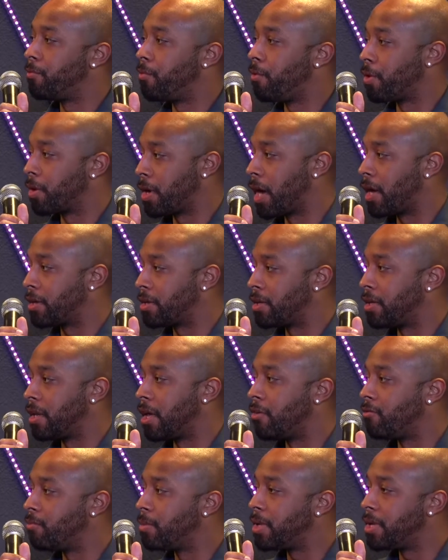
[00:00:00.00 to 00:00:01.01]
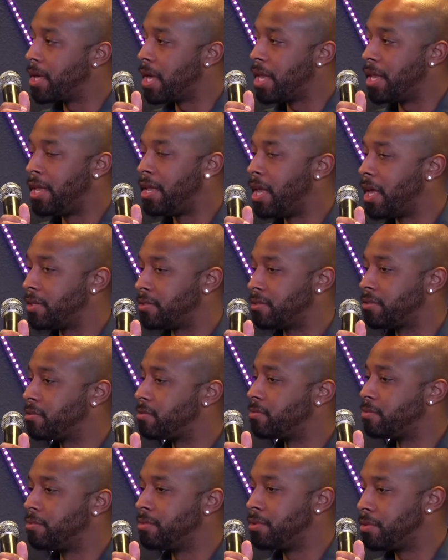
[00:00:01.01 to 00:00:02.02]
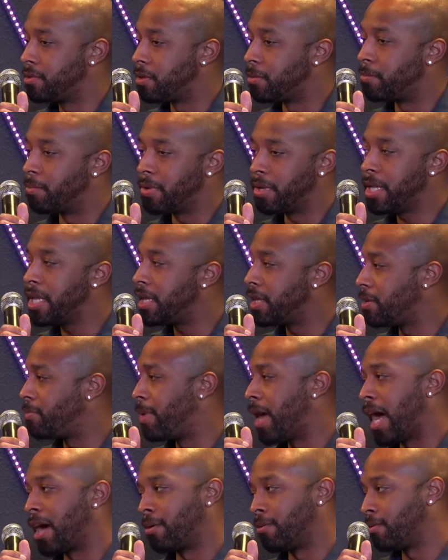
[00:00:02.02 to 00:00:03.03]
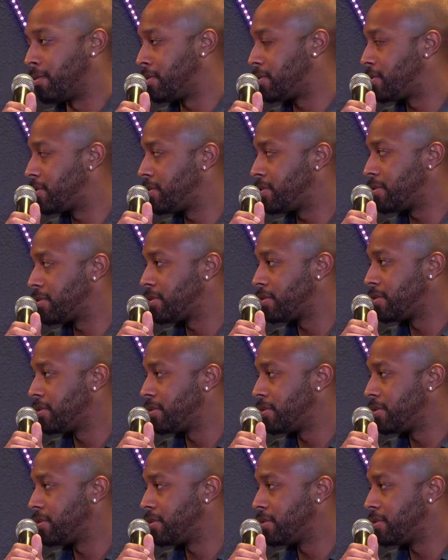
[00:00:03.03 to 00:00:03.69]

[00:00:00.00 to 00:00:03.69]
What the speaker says: before God can love me. And that's completely backwards.